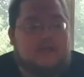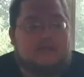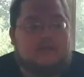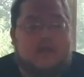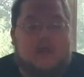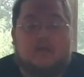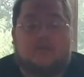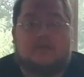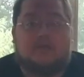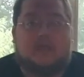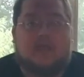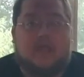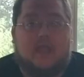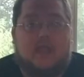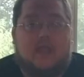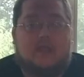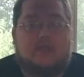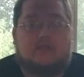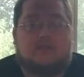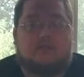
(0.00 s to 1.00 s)
Now, at the
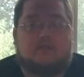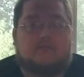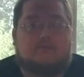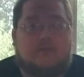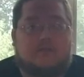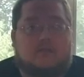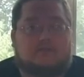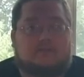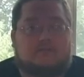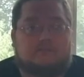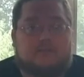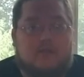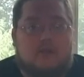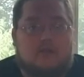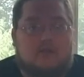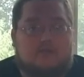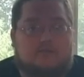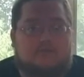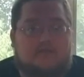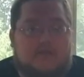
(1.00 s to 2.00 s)
end of Thanos
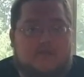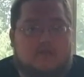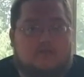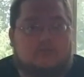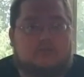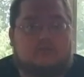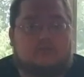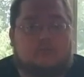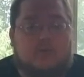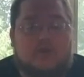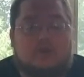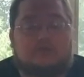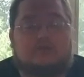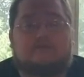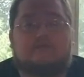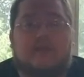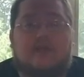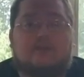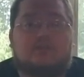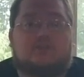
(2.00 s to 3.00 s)
Imperative, Thanos swears
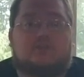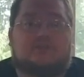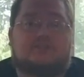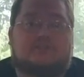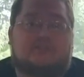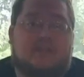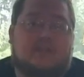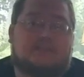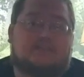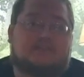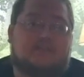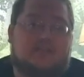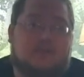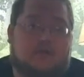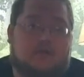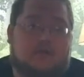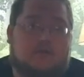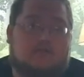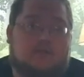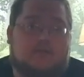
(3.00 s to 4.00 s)
vengeance against the
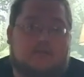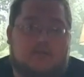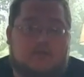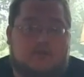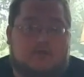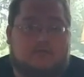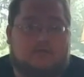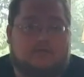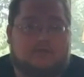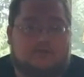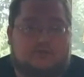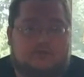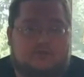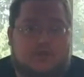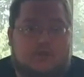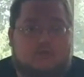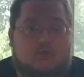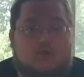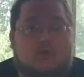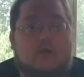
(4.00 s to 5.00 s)
Earth and the universe in
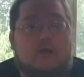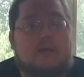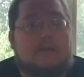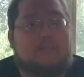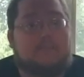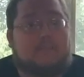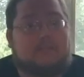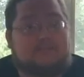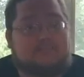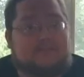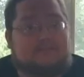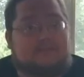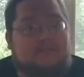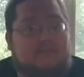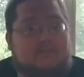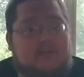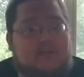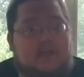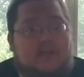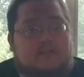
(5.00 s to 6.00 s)
general, but
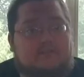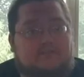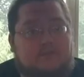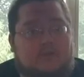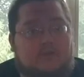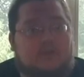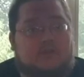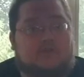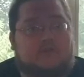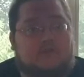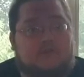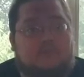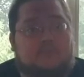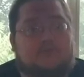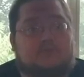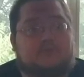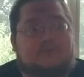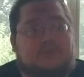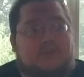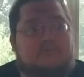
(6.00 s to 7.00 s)
specifically against Earth for the
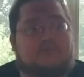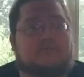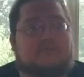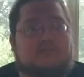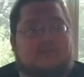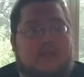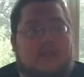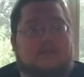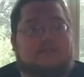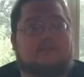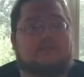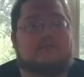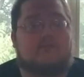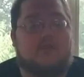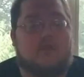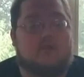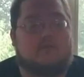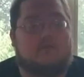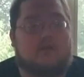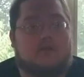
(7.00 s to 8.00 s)
perceived slights of
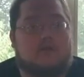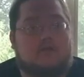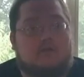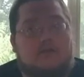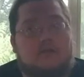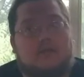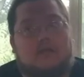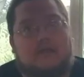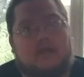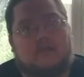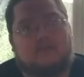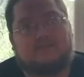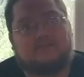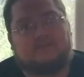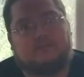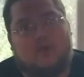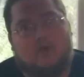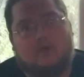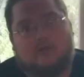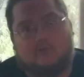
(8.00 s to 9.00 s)
Nova and
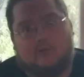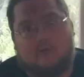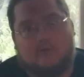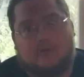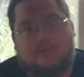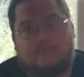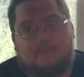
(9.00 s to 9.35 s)
Star-Lord.